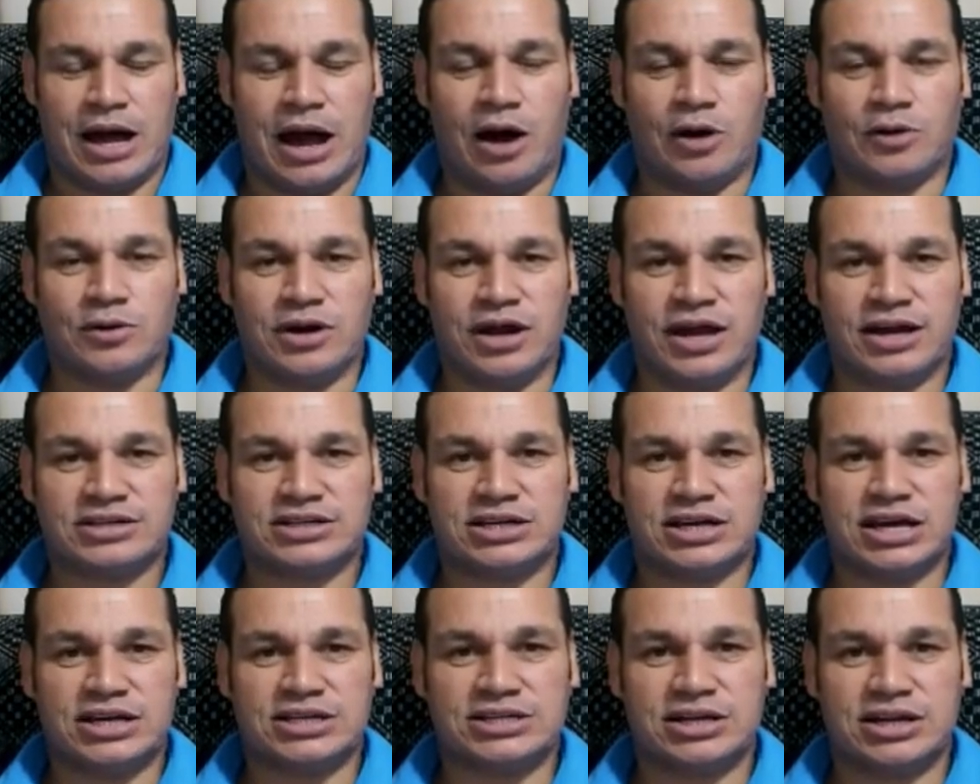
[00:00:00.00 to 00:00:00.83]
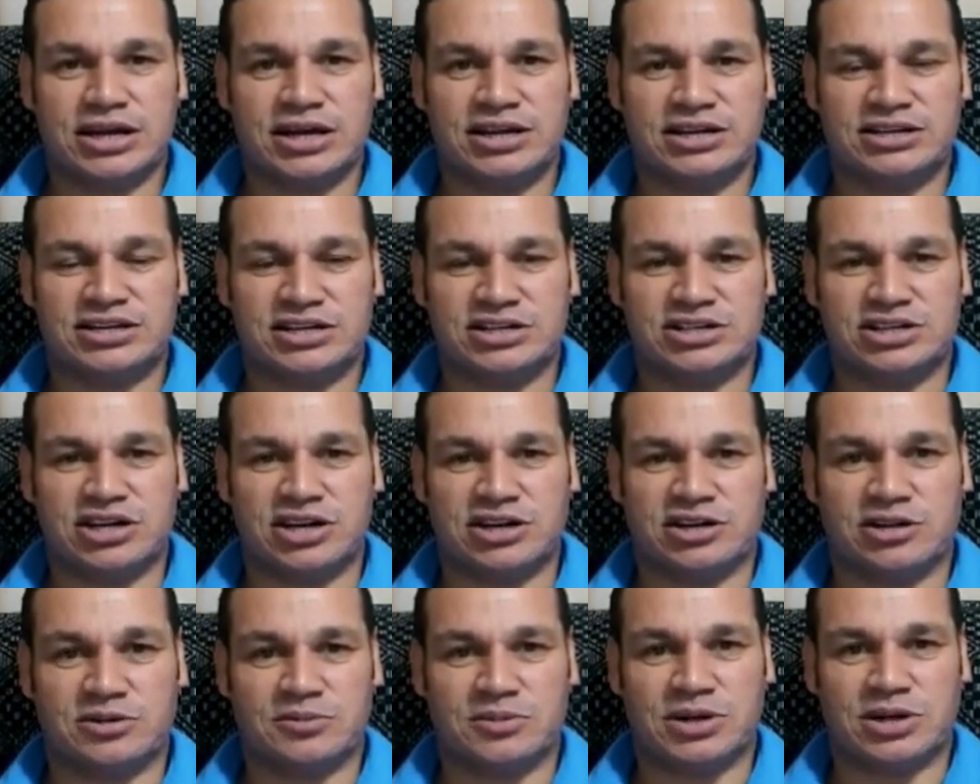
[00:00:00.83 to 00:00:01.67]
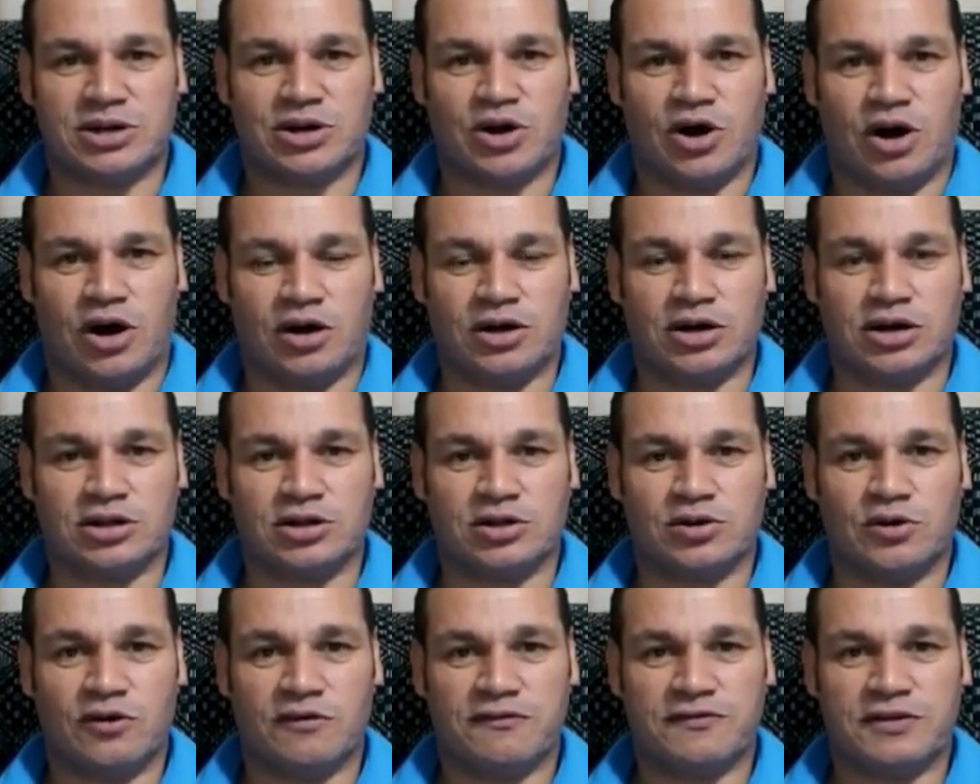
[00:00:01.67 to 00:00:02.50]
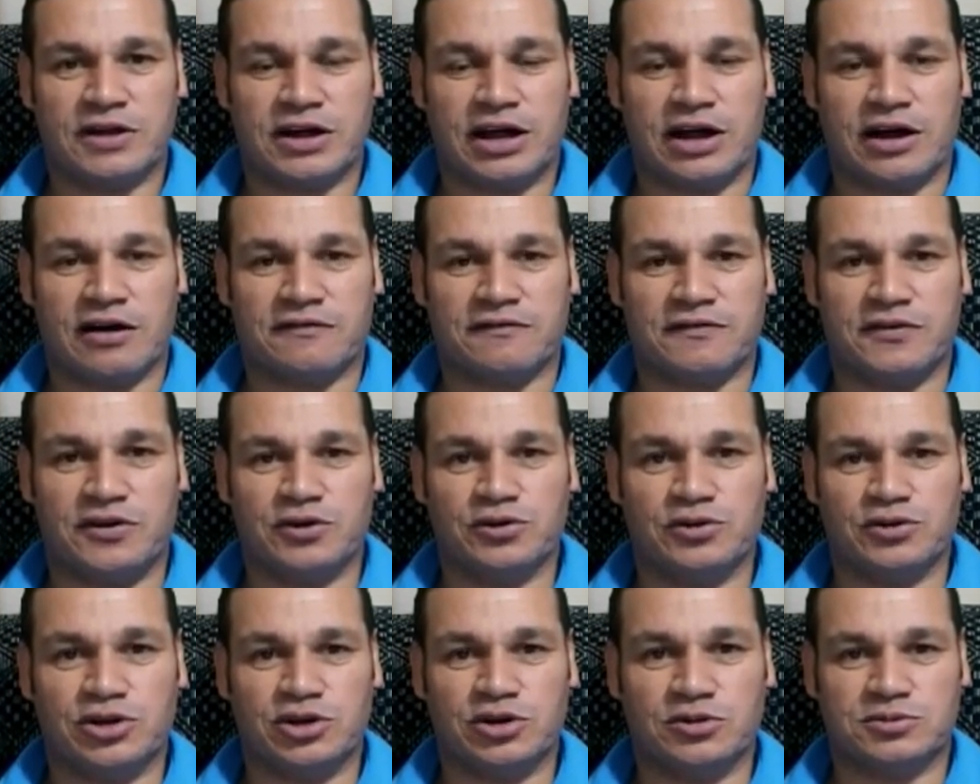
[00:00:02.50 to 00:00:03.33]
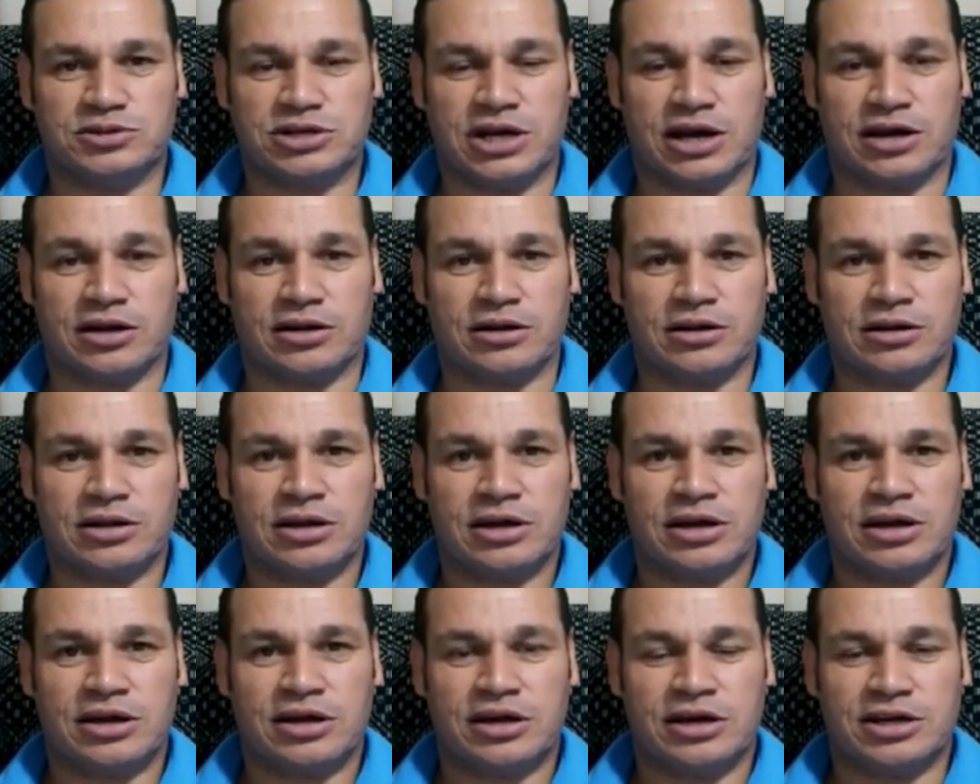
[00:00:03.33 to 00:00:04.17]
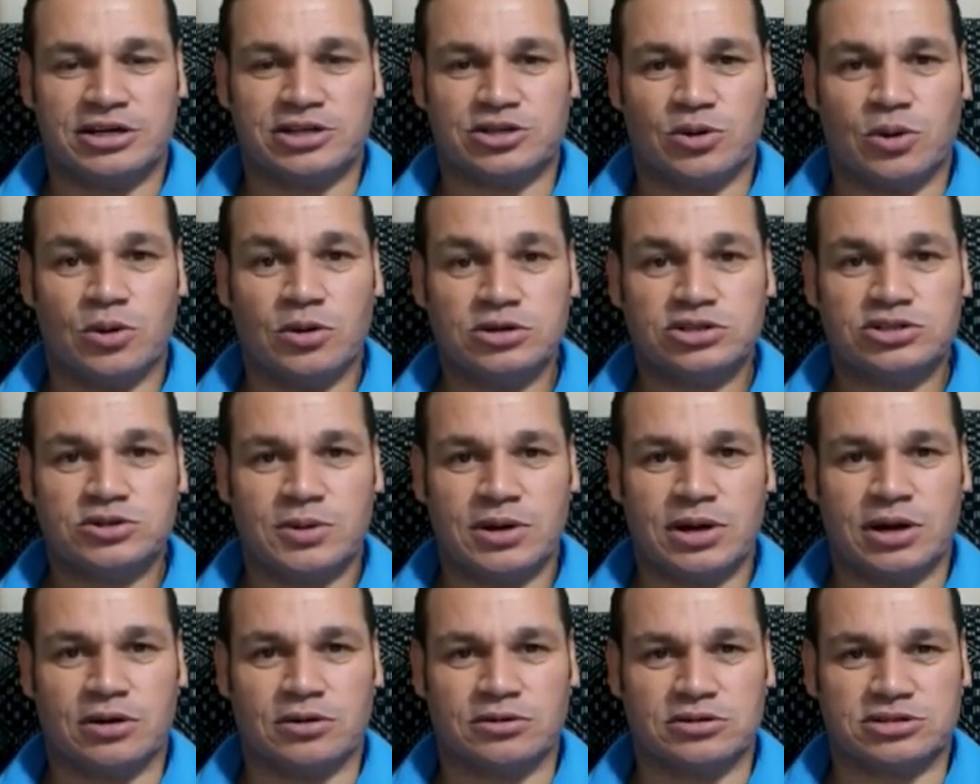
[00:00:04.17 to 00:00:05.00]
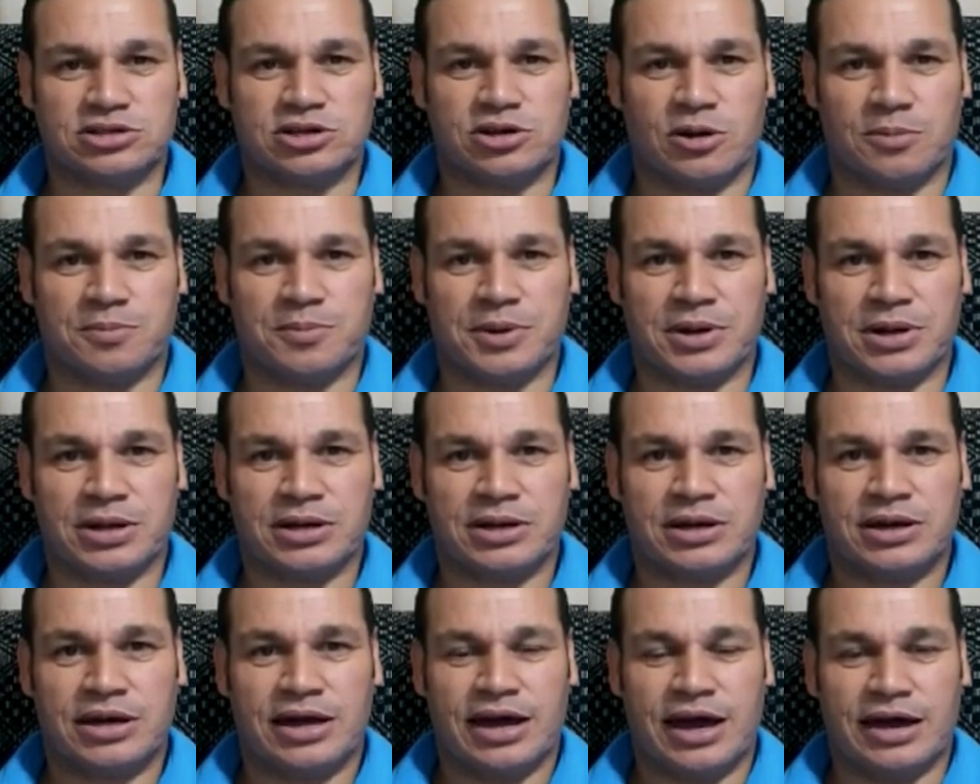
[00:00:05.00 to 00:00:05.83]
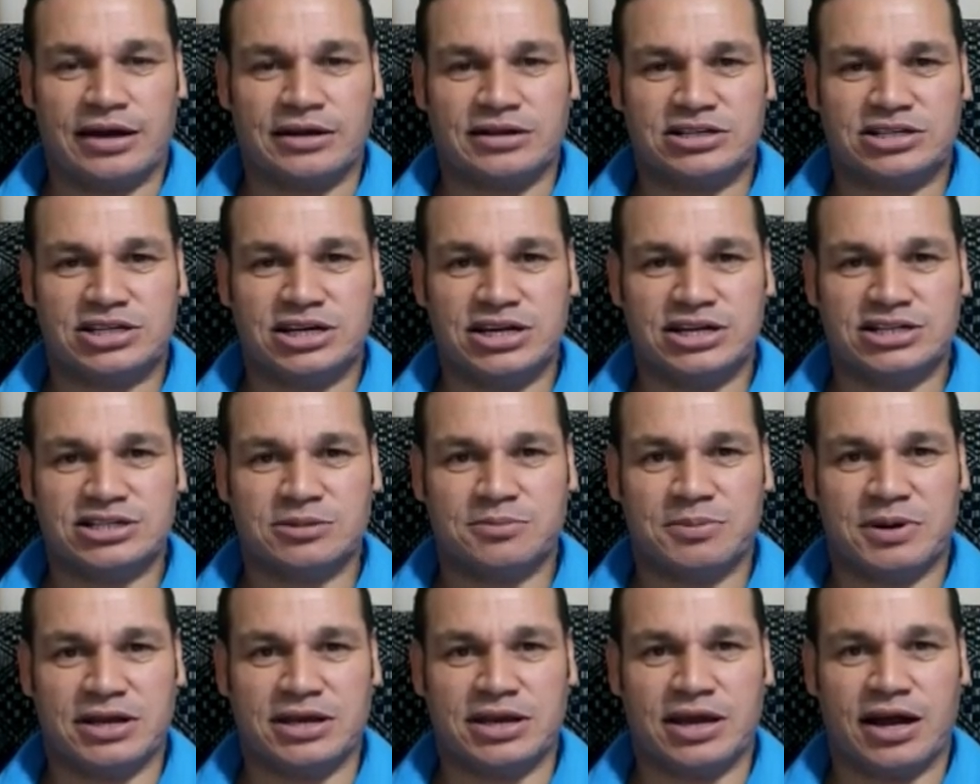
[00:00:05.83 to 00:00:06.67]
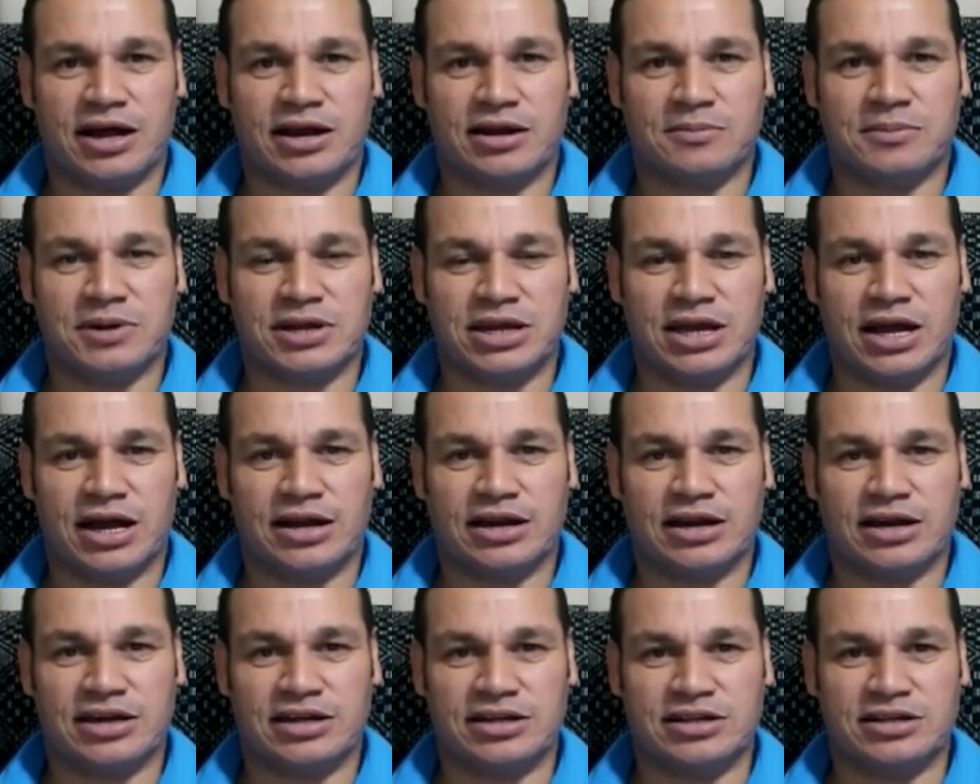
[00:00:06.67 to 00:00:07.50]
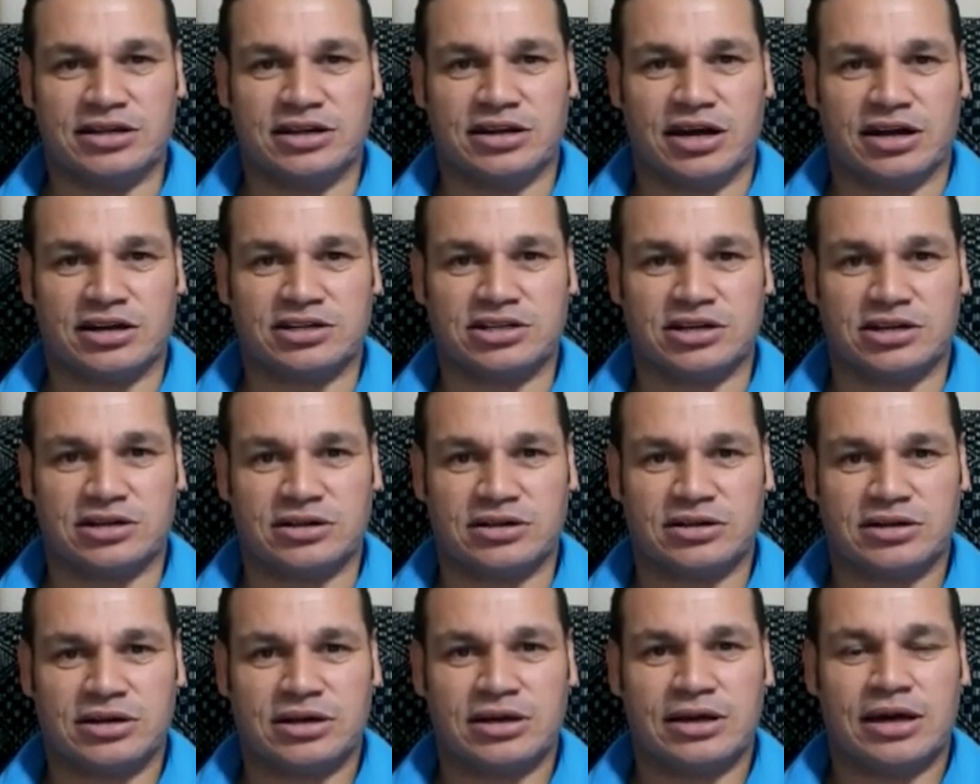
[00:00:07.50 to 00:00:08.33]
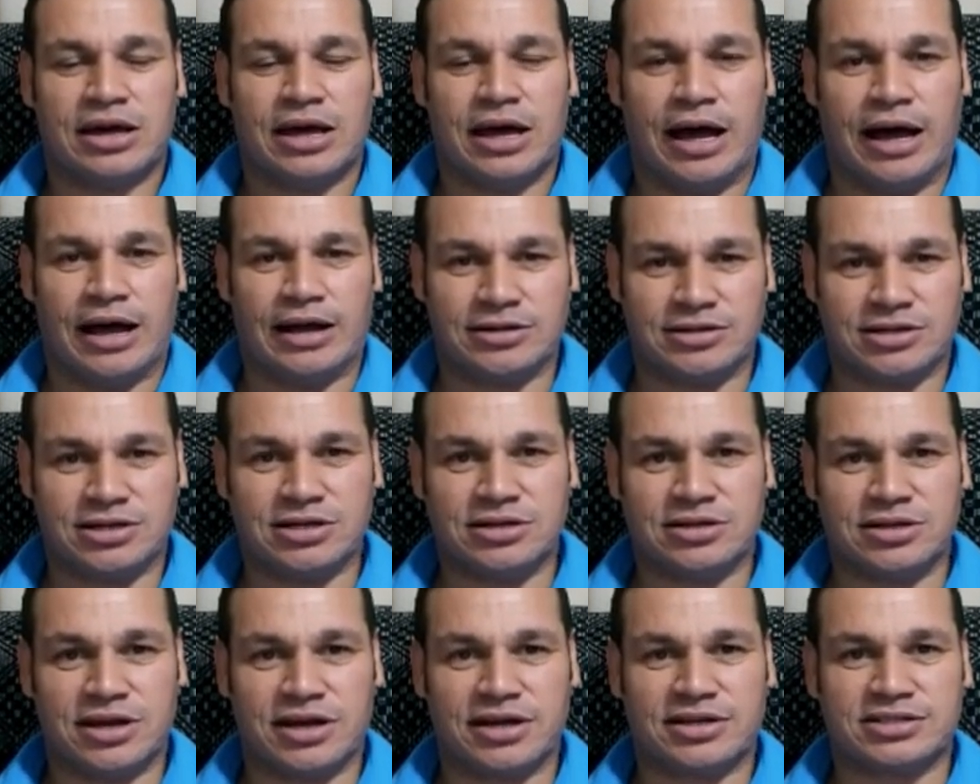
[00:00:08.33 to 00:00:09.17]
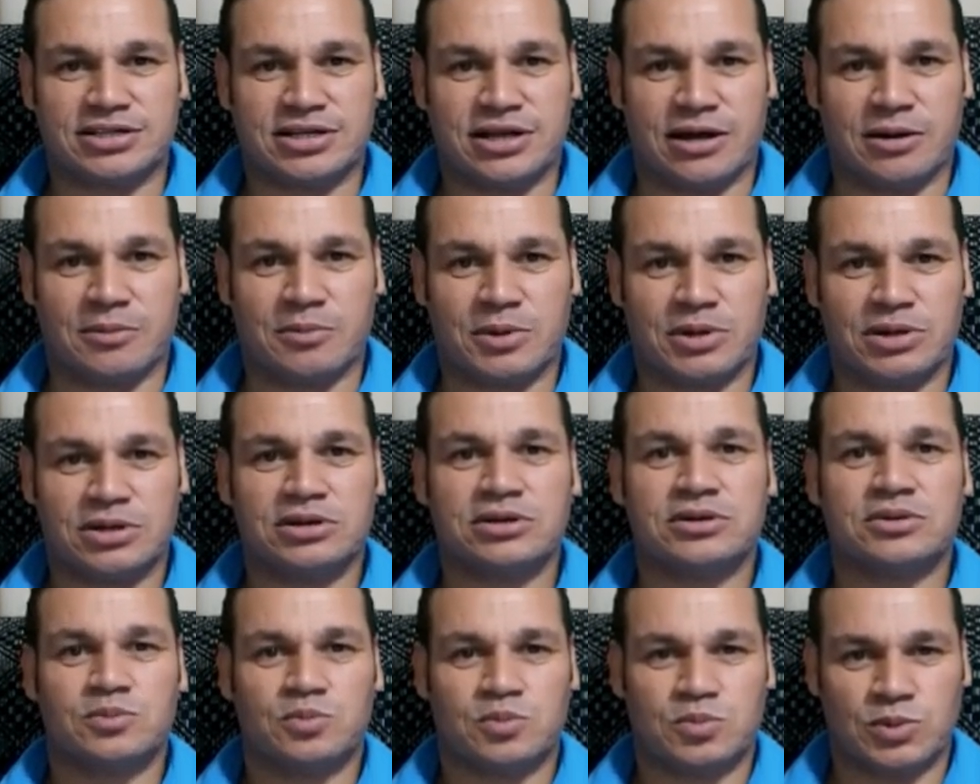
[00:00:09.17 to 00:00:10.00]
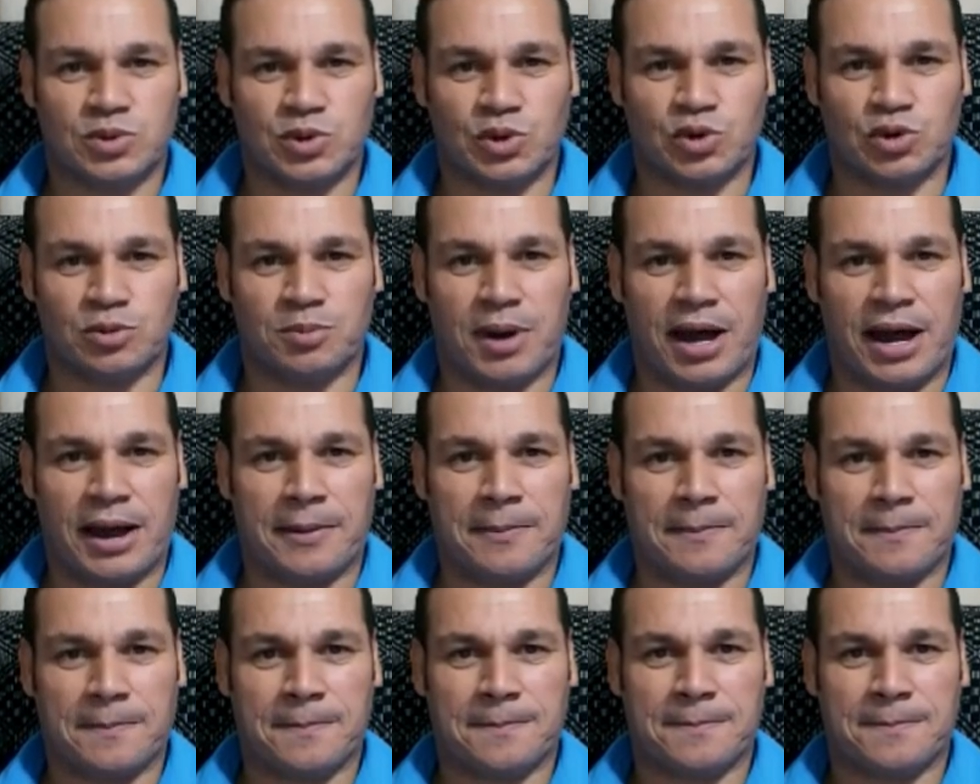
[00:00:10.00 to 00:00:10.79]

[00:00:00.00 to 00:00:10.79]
Our next guest, ladies and gentlemen off the Cuff YouTube channel is also a goal stopper and she's a Banyana Banyana International. Until next time, goodbye.